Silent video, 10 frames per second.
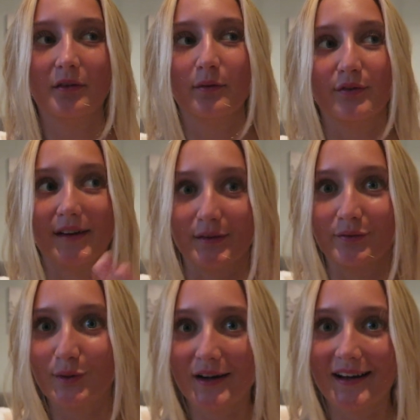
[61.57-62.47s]
We're flying to
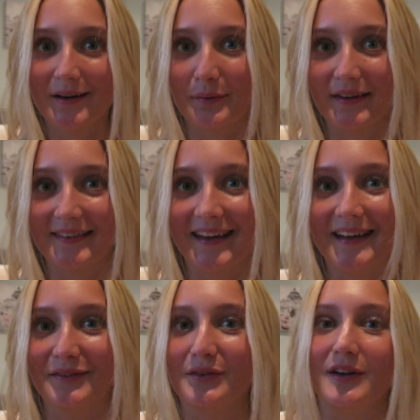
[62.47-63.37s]
Florida, we're
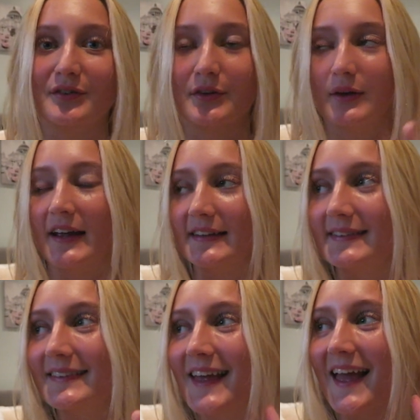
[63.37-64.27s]
staying in Florida for 2
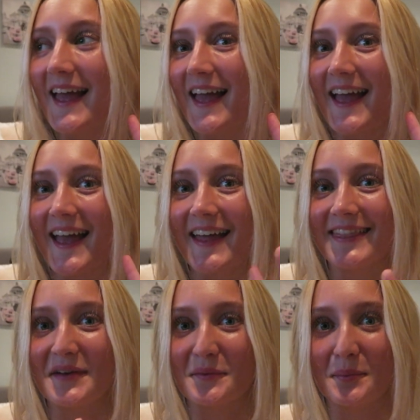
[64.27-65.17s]
days,
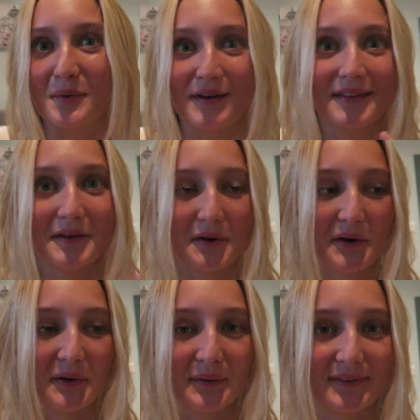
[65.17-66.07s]
and then we're boarding the
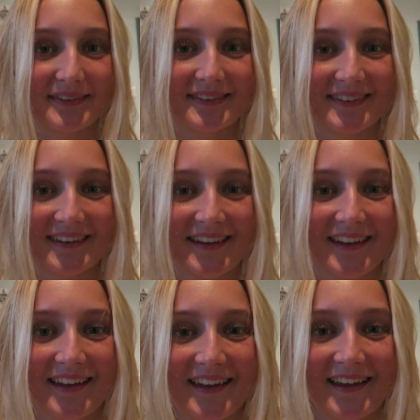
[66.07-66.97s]
cruise
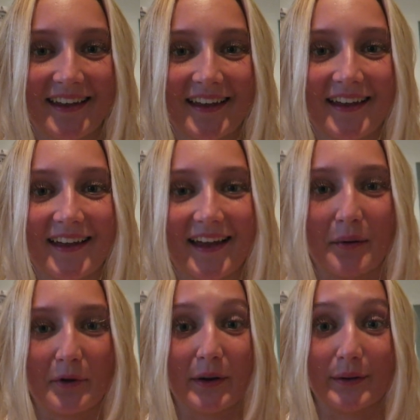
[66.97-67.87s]

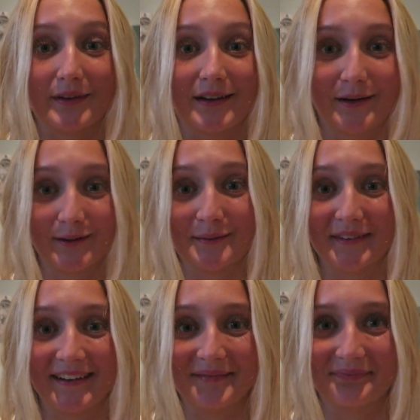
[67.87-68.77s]
and we're going to the
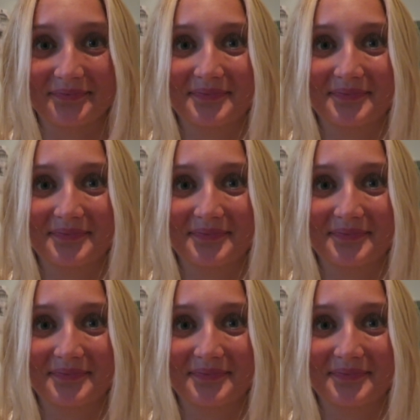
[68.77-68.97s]
Caribbean.